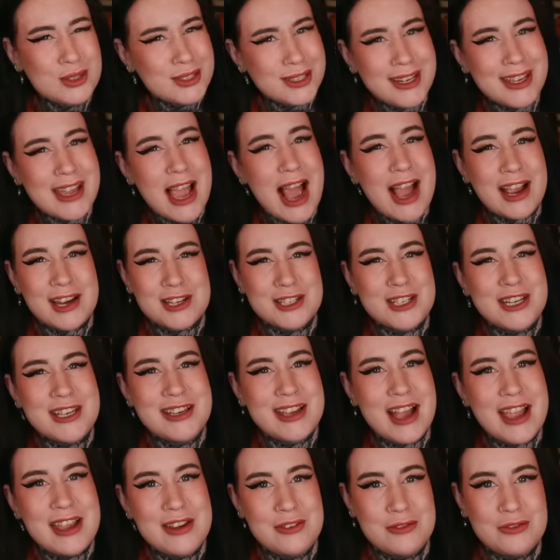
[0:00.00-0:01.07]
did he actually
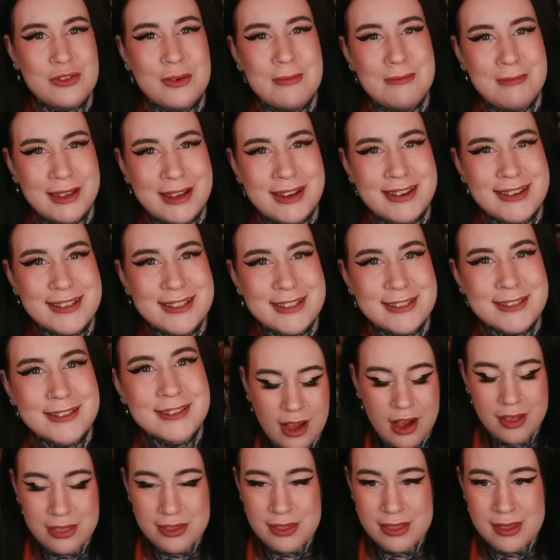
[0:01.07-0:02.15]
gain from this?
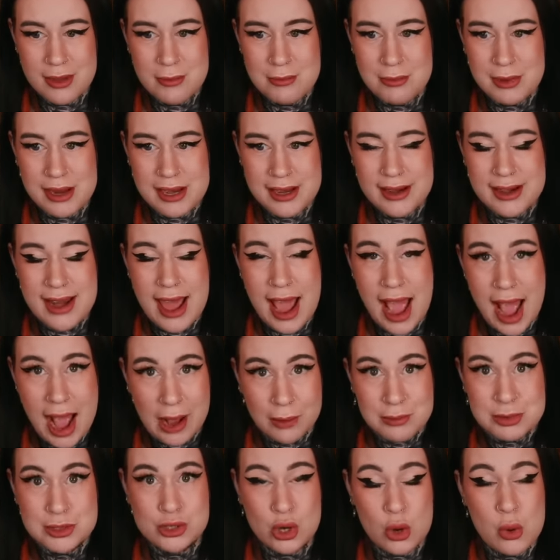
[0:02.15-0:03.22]
Other than being an
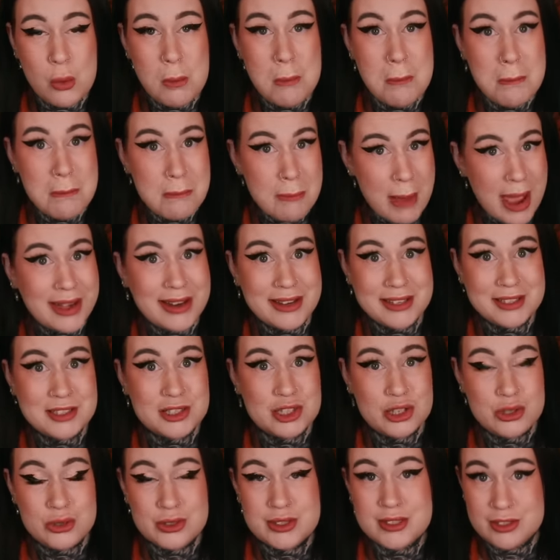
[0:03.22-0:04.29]
absolute menace
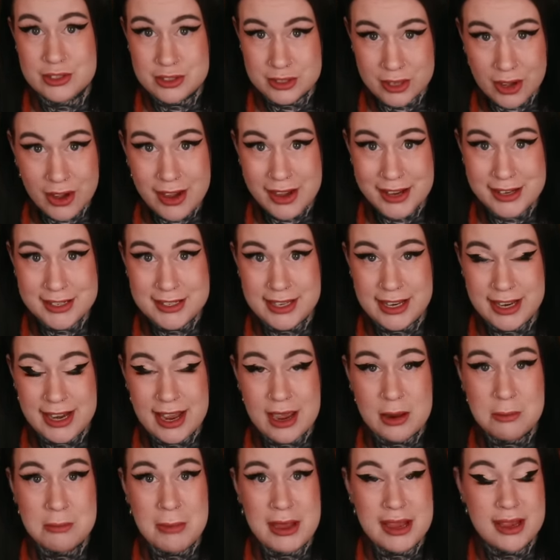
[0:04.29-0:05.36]
to society
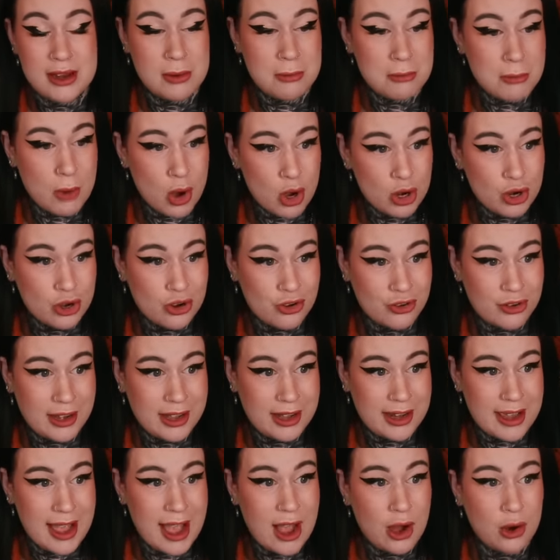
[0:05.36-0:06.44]
and making a
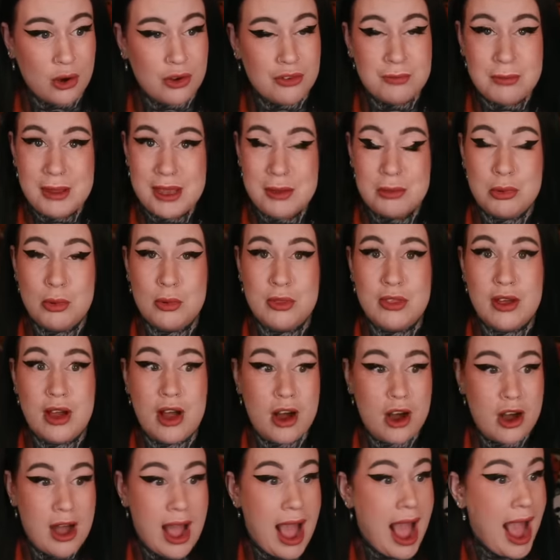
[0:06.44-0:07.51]
mockery out of people that
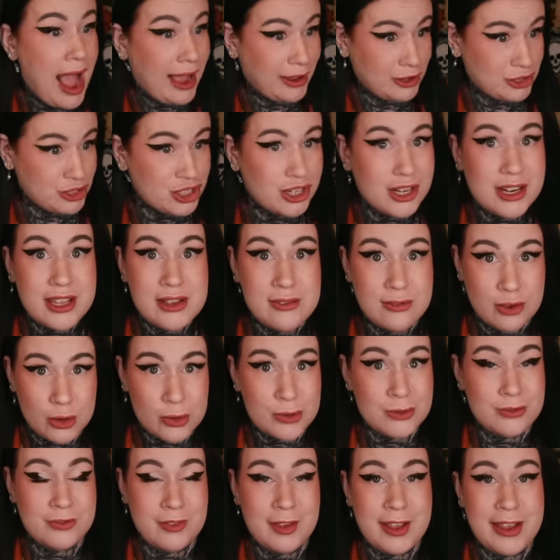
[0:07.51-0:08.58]
are actually
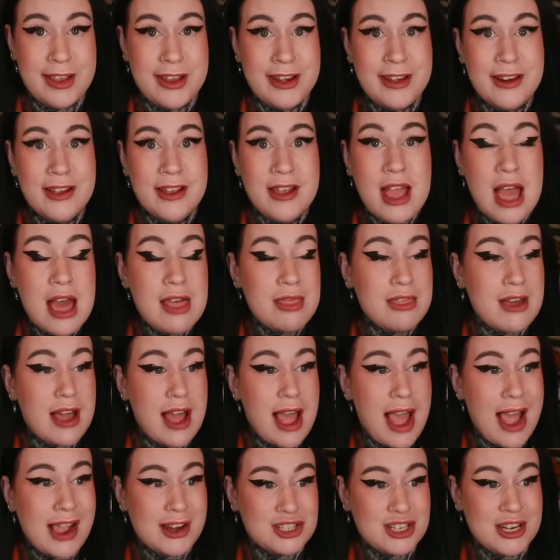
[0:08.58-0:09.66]
roofied, that
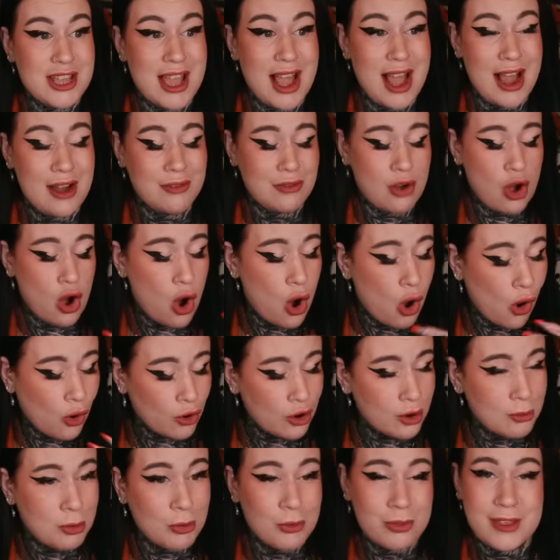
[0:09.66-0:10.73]
actually have
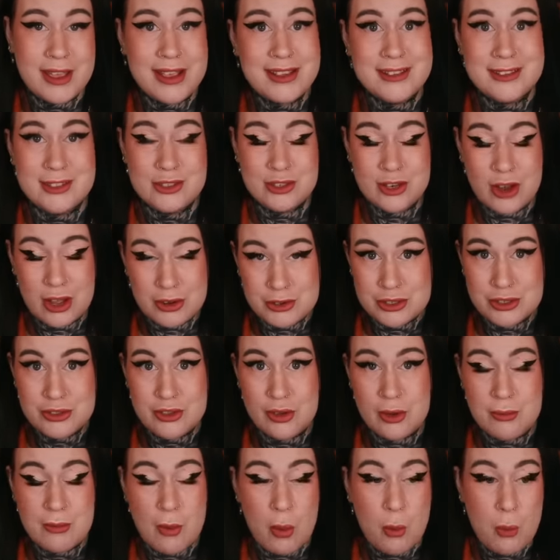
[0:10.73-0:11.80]
horrible things done to
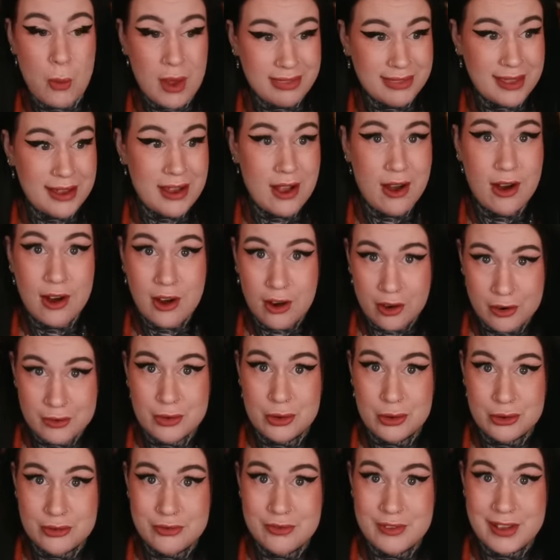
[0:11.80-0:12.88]
them when they are
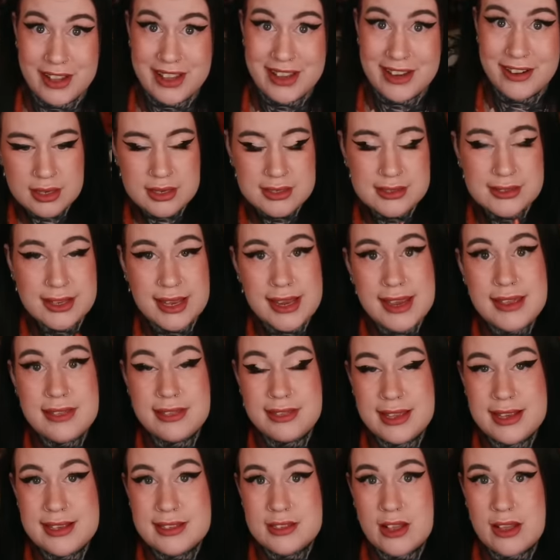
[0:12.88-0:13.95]
roofied, saying
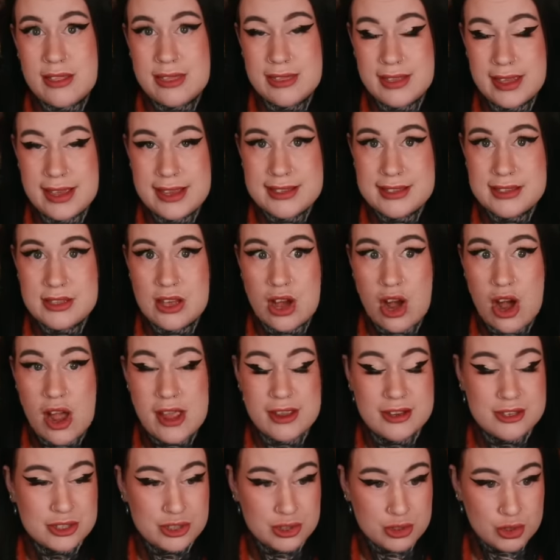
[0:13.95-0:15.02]
things like this that I
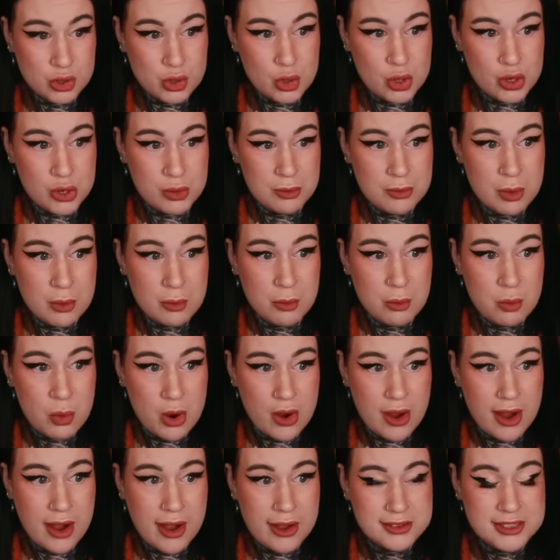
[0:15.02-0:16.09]
assume
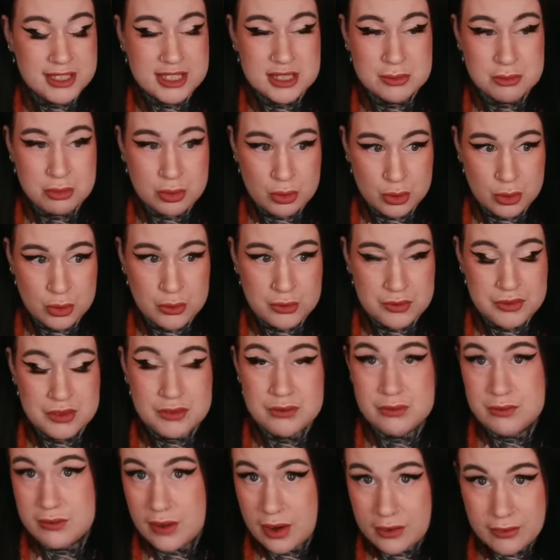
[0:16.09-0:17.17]
were disproved
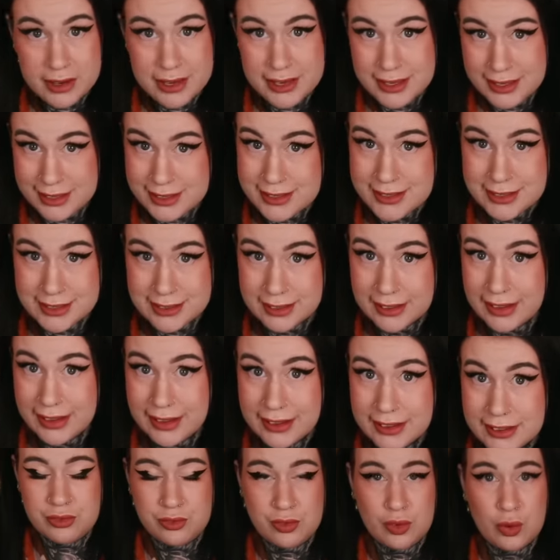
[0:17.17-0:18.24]
very
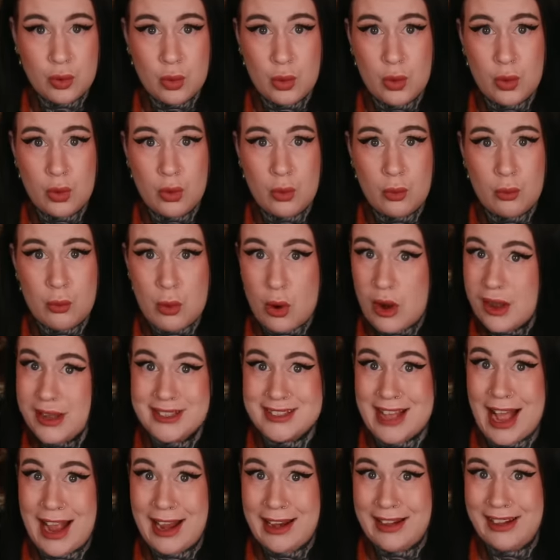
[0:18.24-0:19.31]
easily for what
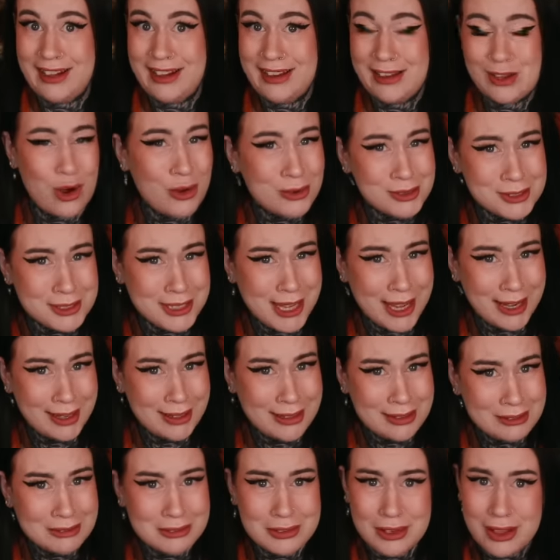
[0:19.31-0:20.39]
exactly?
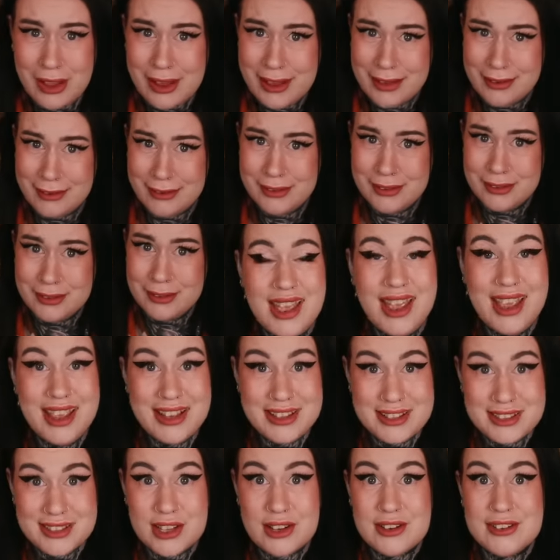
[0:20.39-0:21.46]
Content? Like,
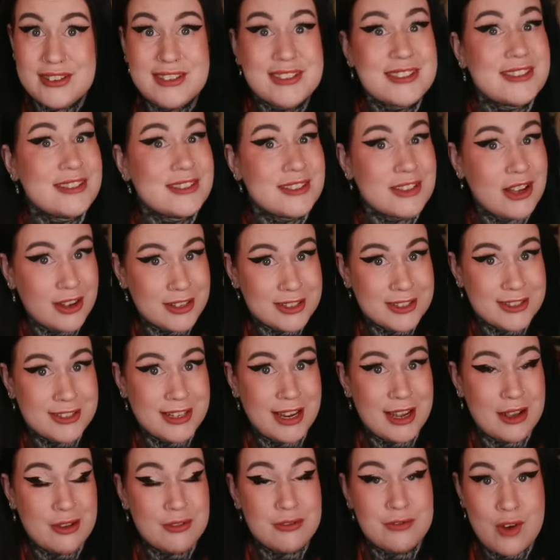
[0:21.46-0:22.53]
it's
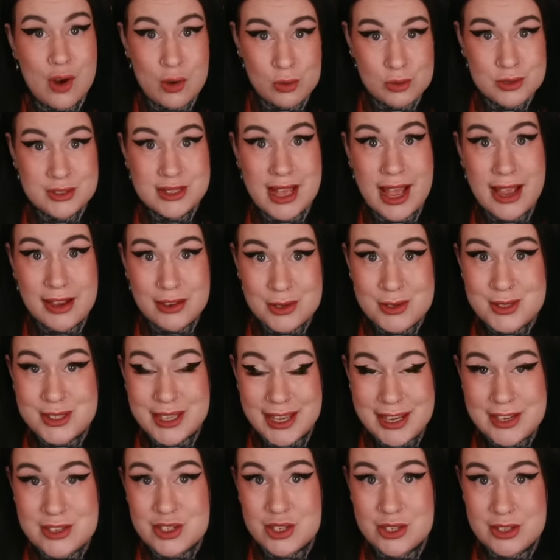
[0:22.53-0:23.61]
disgusting. False
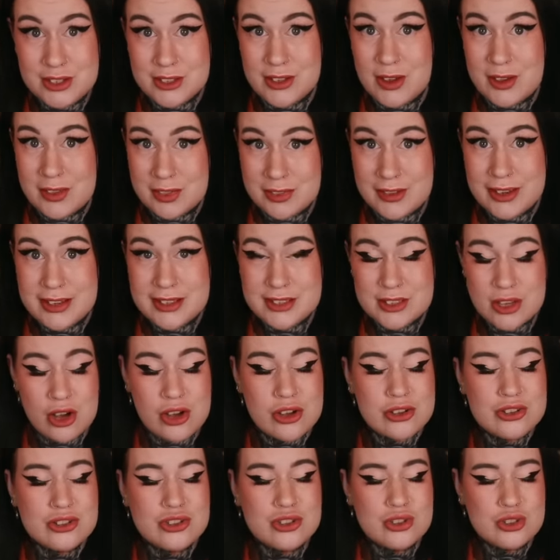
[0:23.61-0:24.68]
accusations like this
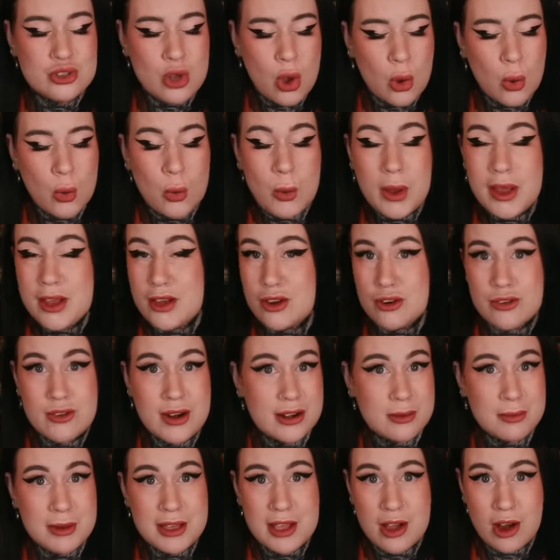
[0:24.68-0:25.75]
are so
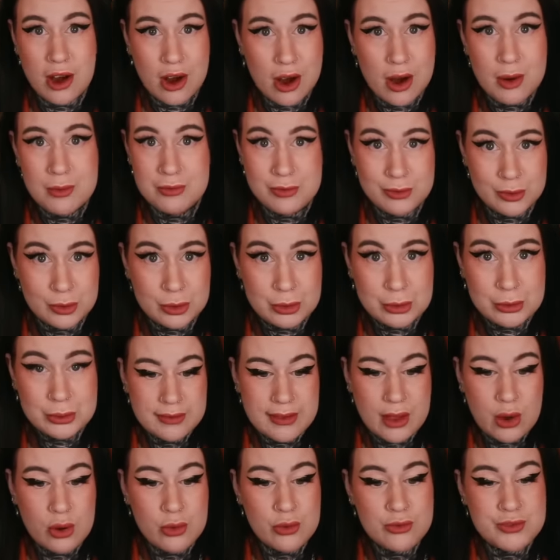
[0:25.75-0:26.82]
incredibly harmful.
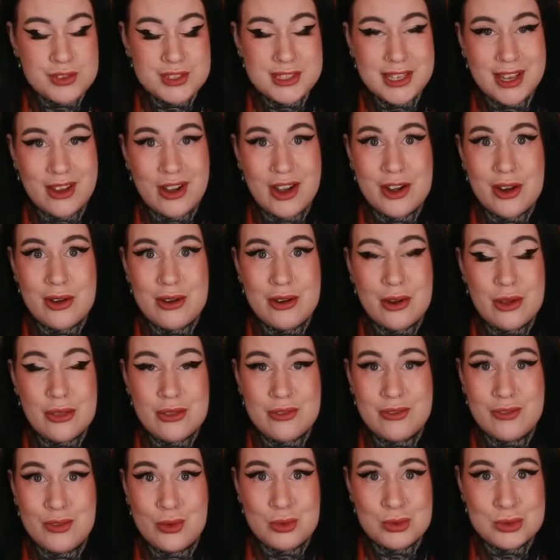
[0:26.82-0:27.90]
Now, obviously, I don't know the
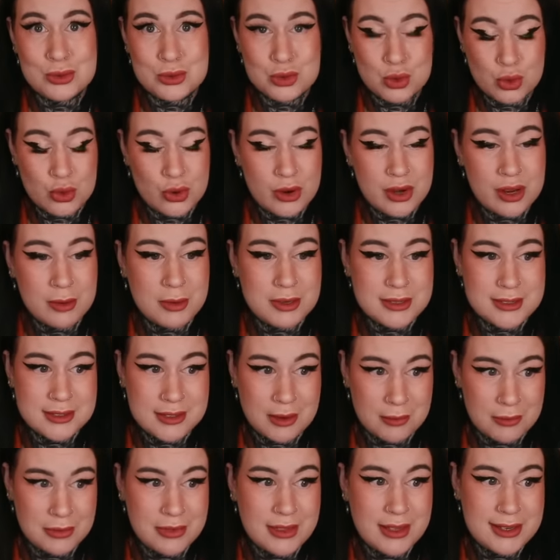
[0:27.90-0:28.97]
full story, but
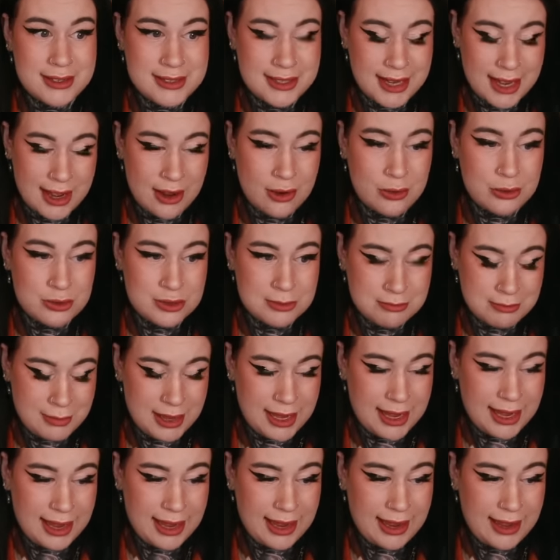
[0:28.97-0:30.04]
something tells
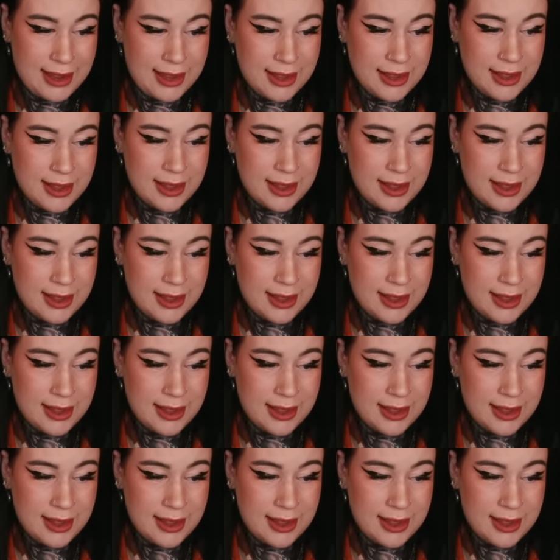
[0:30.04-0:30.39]
me